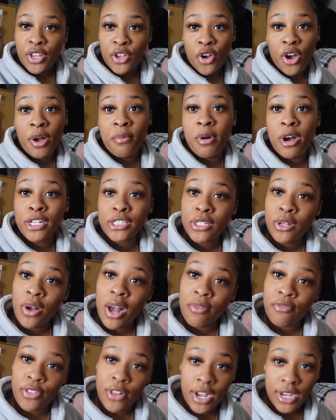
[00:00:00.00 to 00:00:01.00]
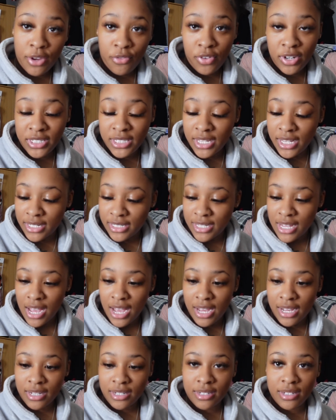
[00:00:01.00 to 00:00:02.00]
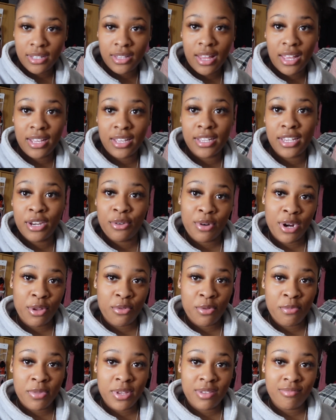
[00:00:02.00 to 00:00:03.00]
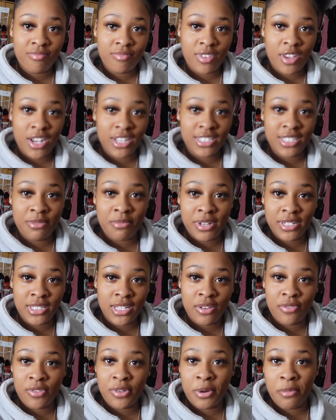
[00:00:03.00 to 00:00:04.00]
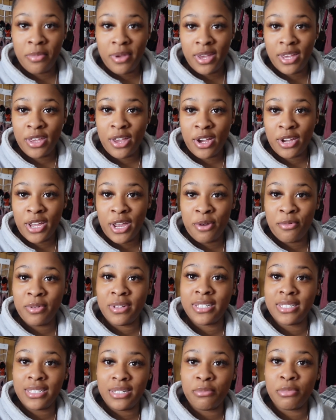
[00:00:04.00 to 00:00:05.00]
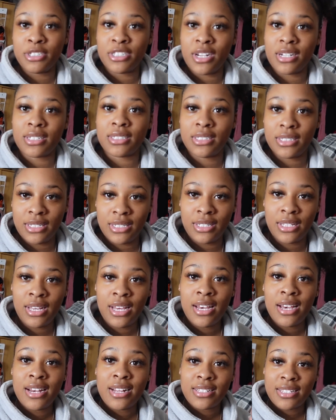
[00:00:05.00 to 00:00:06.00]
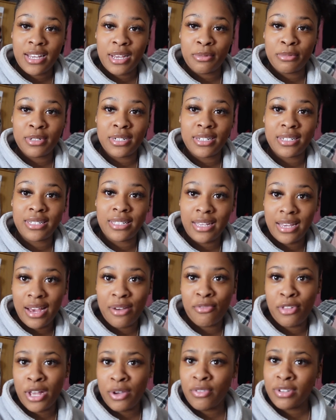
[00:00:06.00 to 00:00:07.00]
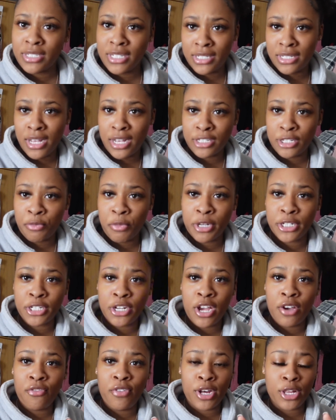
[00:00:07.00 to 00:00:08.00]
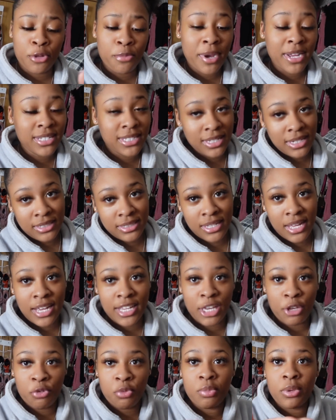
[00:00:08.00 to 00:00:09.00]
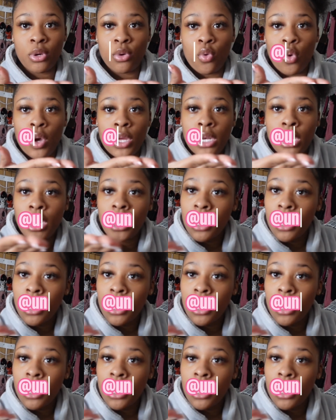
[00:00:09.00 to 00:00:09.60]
all I'm also, I'm vlogging for TikTok, like a get ready with me. Y'all see my stuff on the bed. Y'all can't really see, but y'all can see type junk. Yeah, I'm vlogging for TikTok, so make sure y'all follow my TikTok. It'll be on